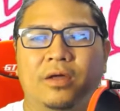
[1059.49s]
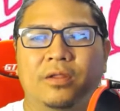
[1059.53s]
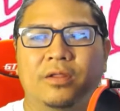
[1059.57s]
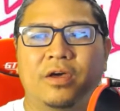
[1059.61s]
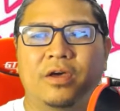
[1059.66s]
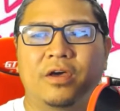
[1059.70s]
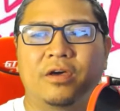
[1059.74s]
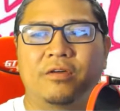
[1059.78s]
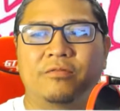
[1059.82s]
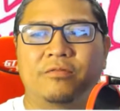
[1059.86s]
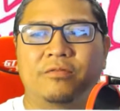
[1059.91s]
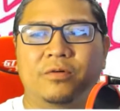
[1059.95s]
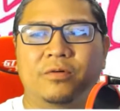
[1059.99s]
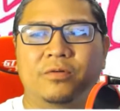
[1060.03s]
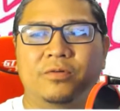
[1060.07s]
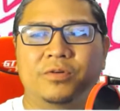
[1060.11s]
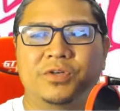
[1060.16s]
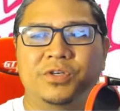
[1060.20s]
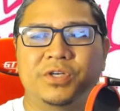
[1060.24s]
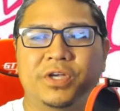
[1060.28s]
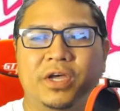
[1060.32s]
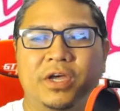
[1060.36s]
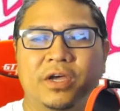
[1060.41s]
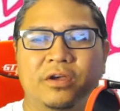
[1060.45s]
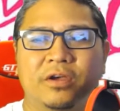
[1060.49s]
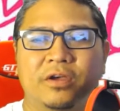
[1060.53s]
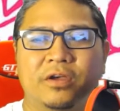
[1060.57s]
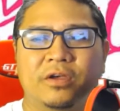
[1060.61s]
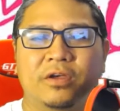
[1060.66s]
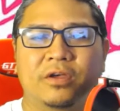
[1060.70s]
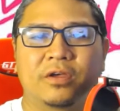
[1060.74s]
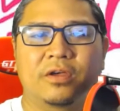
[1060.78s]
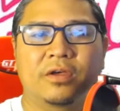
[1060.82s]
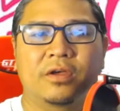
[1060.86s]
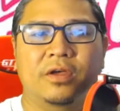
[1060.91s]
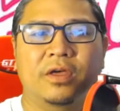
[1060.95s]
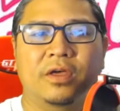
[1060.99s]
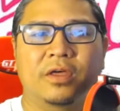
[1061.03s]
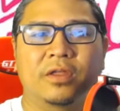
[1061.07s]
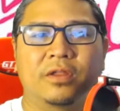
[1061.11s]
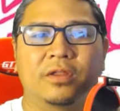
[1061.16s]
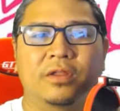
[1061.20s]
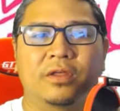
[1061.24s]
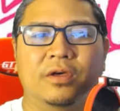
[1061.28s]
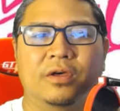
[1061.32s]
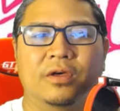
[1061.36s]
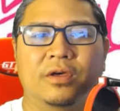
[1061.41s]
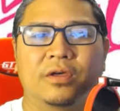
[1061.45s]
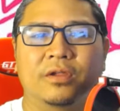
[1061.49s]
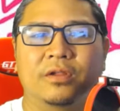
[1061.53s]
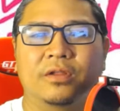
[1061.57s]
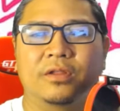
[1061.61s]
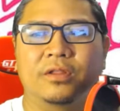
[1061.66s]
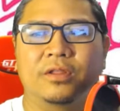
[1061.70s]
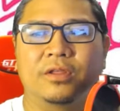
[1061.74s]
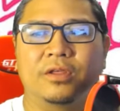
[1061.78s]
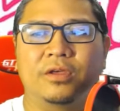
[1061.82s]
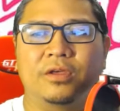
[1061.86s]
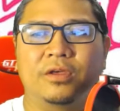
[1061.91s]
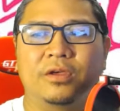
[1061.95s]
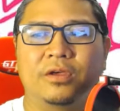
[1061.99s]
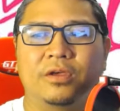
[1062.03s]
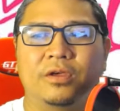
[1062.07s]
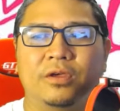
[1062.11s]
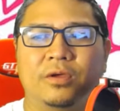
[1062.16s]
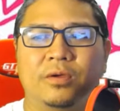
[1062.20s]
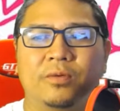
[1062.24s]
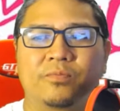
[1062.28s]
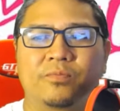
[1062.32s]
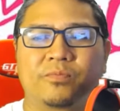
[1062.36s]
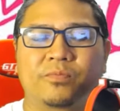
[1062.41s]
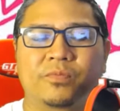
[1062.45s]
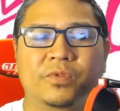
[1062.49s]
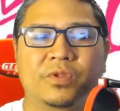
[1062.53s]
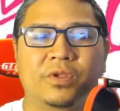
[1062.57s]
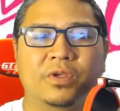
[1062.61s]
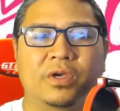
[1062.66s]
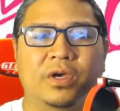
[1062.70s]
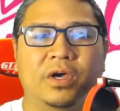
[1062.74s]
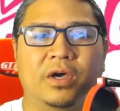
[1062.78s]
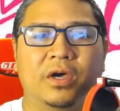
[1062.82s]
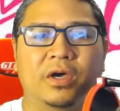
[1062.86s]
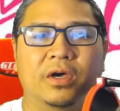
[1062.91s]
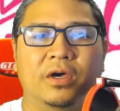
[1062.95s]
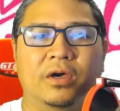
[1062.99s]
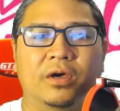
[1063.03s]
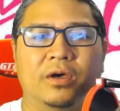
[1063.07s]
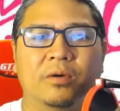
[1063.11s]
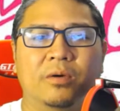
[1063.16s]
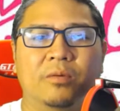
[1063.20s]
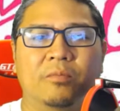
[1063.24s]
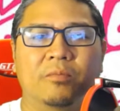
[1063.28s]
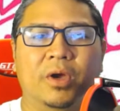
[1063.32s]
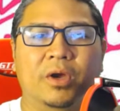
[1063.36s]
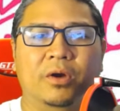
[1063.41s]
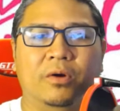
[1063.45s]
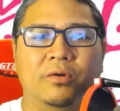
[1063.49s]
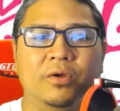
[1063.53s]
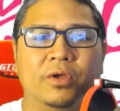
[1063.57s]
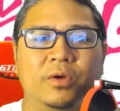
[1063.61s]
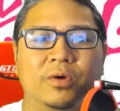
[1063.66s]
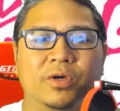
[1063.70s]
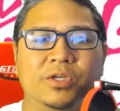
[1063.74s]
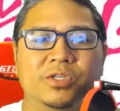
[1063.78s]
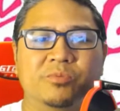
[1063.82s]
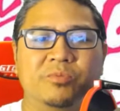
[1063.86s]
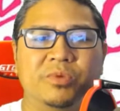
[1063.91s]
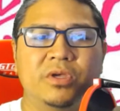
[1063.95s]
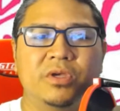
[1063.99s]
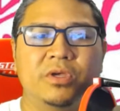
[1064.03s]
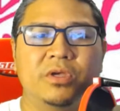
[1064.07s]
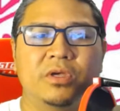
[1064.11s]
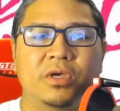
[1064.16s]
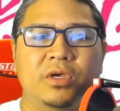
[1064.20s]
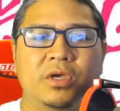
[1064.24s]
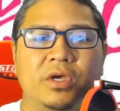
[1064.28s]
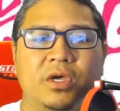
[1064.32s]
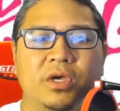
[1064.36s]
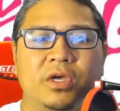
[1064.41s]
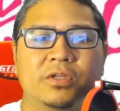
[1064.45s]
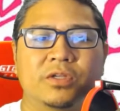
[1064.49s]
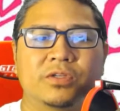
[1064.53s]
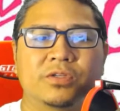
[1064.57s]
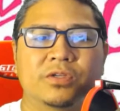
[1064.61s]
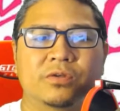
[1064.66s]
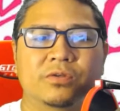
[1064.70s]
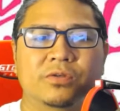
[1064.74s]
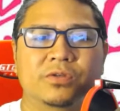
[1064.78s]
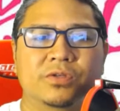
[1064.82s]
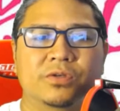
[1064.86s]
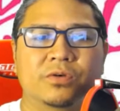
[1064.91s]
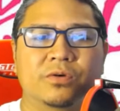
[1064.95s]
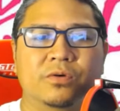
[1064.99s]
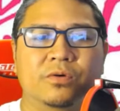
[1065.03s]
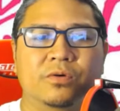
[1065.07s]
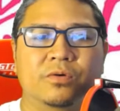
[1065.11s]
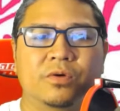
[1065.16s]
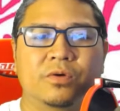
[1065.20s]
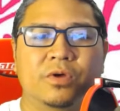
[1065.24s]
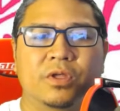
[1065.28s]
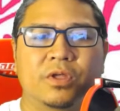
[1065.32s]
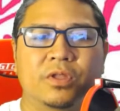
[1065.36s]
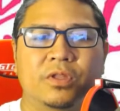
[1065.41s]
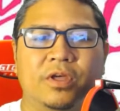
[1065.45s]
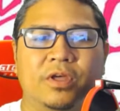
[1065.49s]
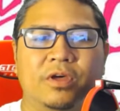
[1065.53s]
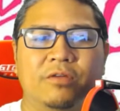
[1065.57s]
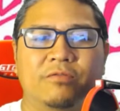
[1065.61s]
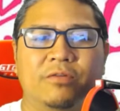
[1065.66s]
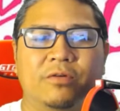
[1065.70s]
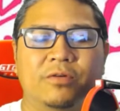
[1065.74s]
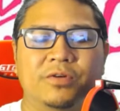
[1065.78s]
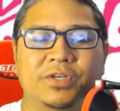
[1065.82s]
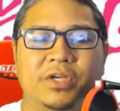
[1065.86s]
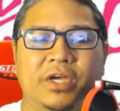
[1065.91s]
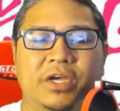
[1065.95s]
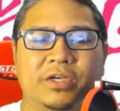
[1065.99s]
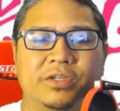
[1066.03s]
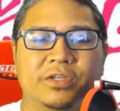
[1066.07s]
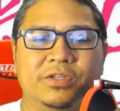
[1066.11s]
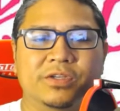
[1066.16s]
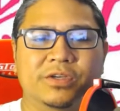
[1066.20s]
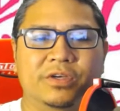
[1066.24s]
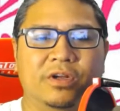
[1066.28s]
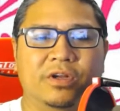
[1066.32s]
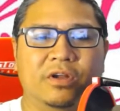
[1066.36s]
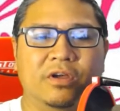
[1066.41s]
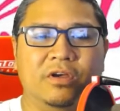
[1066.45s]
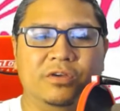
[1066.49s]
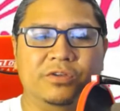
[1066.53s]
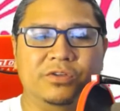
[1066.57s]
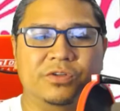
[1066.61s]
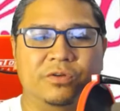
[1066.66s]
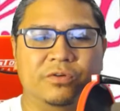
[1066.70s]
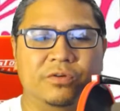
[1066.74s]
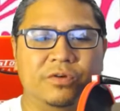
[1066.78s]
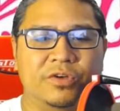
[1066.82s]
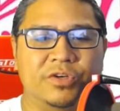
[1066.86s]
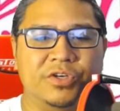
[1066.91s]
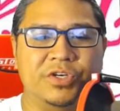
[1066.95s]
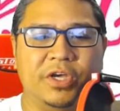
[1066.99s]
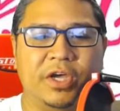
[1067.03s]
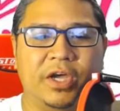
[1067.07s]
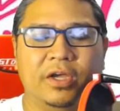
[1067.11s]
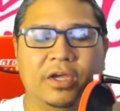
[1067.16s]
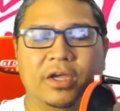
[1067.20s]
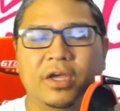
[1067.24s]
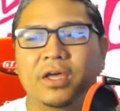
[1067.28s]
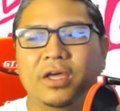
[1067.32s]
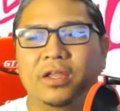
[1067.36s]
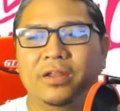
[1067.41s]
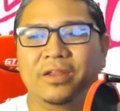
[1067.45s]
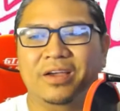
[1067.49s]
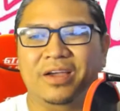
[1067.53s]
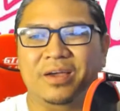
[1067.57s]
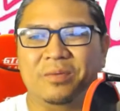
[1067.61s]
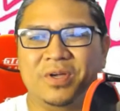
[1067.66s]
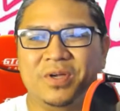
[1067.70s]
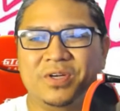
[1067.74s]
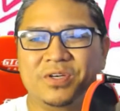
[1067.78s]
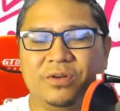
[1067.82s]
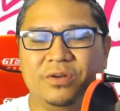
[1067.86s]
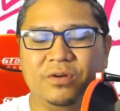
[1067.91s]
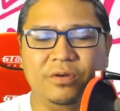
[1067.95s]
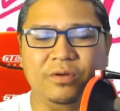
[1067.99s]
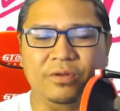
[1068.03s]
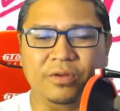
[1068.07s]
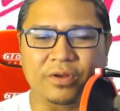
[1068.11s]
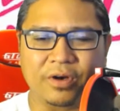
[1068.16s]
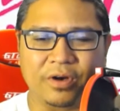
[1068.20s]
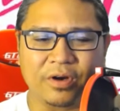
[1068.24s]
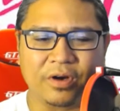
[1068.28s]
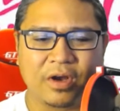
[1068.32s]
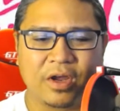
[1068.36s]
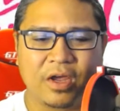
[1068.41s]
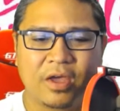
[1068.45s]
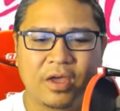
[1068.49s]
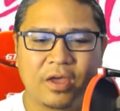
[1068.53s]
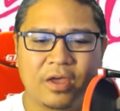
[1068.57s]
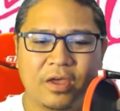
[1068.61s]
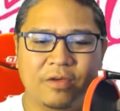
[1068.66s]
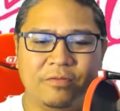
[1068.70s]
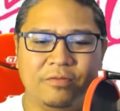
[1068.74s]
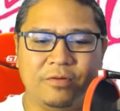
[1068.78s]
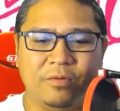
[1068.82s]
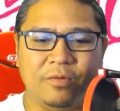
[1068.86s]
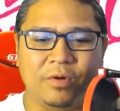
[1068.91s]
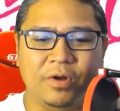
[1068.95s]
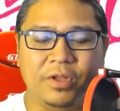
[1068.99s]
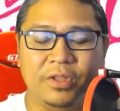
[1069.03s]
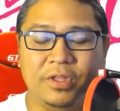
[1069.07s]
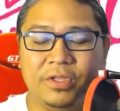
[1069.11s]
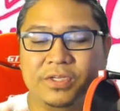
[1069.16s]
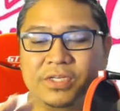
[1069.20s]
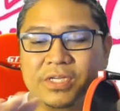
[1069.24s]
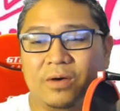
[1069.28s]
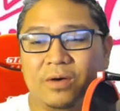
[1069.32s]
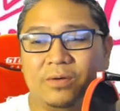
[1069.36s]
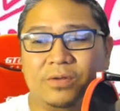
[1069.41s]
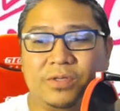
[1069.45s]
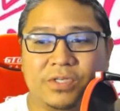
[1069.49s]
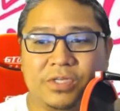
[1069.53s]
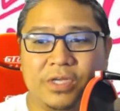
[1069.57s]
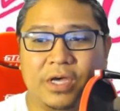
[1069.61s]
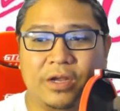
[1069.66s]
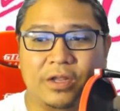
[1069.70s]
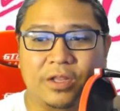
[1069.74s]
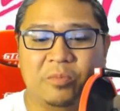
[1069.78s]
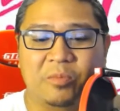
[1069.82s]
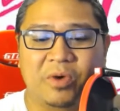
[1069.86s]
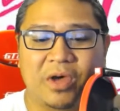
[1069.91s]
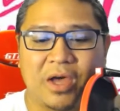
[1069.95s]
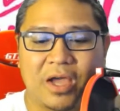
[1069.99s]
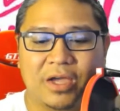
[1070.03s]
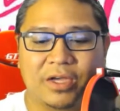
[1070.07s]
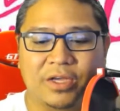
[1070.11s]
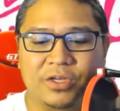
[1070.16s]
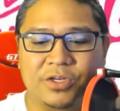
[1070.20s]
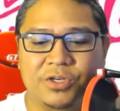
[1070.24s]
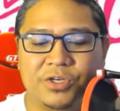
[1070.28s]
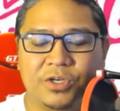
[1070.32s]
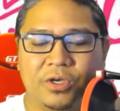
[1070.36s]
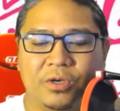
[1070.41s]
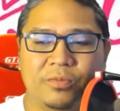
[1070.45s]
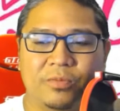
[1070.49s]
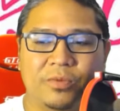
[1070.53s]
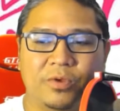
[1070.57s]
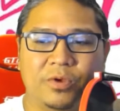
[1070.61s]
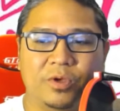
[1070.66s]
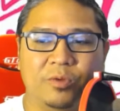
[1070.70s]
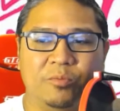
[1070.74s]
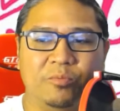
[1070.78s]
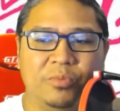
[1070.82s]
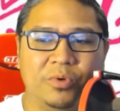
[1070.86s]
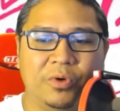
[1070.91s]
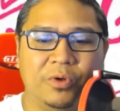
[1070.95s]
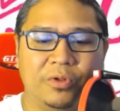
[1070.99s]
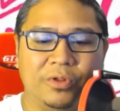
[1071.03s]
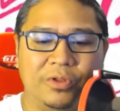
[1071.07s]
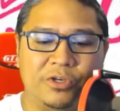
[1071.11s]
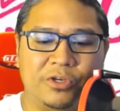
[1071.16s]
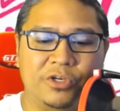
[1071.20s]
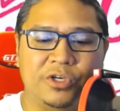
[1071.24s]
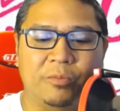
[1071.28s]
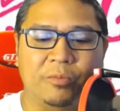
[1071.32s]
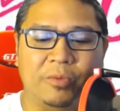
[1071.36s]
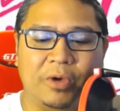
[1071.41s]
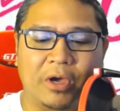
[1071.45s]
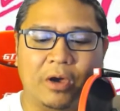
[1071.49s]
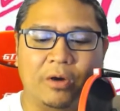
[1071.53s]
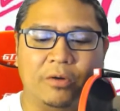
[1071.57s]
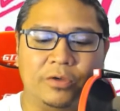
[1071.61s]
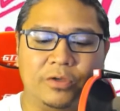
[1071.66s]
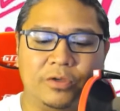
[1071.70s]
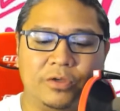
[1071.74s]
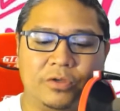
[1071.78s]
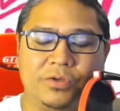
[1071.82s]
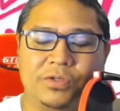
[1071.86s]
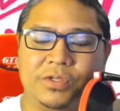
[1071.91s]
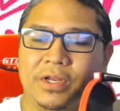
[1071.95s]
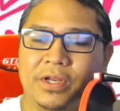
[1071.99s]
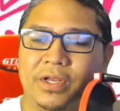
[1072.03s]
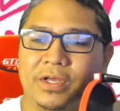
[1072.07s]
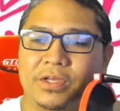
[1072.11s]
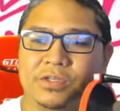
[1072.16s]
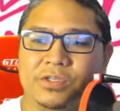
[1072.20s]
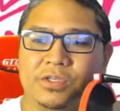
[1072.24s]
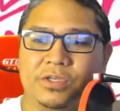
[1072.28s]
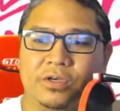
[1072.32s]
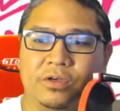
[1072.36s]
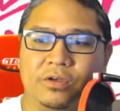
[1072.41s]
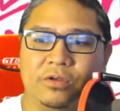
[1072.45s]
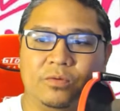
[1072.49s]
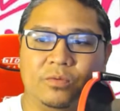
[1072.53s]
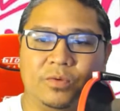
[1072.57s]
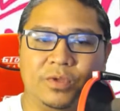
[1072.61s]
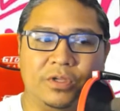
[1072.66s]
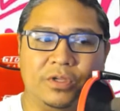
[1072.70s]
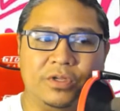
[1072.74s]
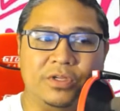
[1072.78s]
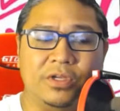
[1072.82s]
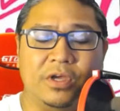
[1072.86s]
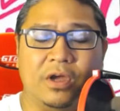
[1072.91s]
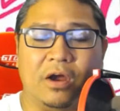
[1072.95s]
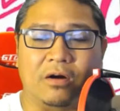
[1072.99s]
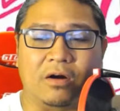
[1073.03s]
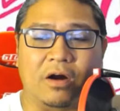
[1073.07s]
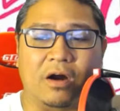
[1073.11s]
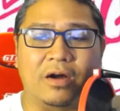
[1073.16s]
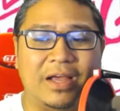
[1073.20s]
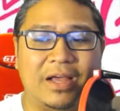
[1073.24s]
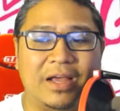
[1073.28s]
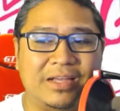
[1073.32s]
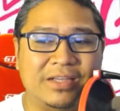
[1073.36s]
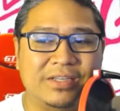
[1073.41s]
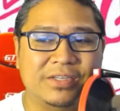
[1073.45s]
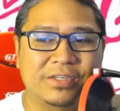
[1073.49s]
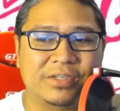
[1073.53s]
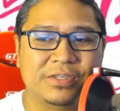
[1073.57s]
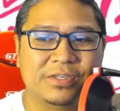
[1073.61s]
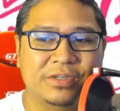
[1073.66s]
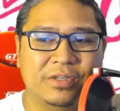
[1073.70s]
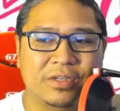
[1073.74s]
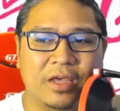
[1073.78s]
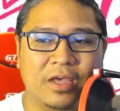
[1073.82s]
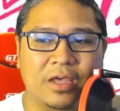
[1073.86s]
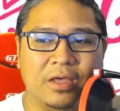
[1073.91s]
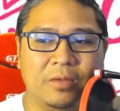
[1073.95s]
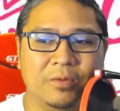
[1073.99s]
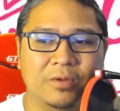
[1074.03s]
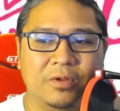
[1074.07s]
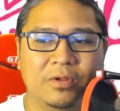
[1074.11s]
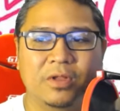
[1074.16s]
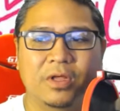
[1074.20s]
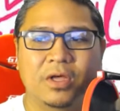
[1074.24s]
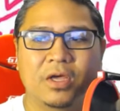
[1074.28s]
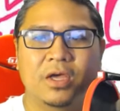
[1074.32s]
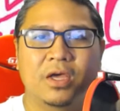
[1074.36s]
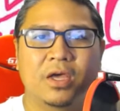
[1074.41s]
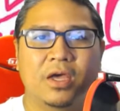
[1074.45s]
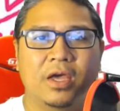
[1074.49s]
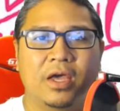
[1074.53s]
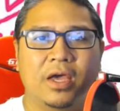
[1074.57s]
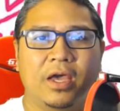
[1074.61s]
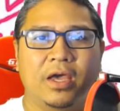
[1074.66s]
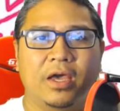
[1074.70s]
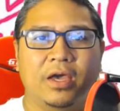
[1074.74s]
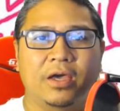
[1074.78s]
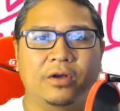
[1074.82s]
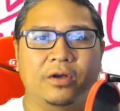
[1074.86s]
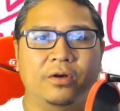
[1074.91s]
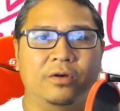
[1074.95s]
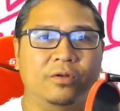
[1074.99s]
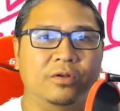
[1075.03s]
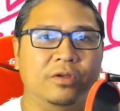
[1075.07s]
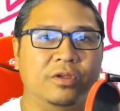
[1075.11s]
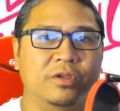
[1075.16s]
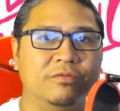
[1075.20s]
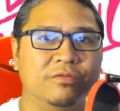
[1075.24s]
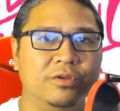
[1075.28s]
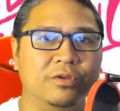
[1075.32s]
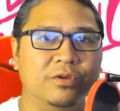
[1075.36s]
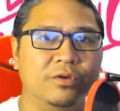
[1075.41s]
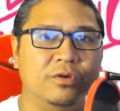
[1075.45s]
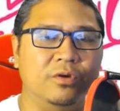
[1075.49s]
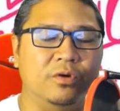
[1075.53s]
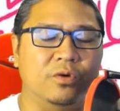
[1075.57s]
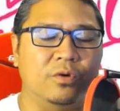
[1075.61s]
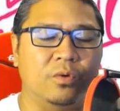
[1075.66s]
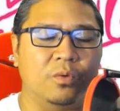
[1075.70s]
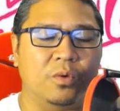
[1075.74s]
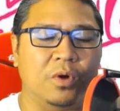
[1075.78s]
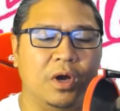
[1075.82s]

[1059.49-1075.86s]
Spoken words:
the headphone jack, and then the micro USB. It's also, the headphone jack is like an auxiliary jack. Like I mentioned earlier, if you're running this outside of the PocketCHIP, you can pull the chip out and use it as with a TRRS cable, and it'll give you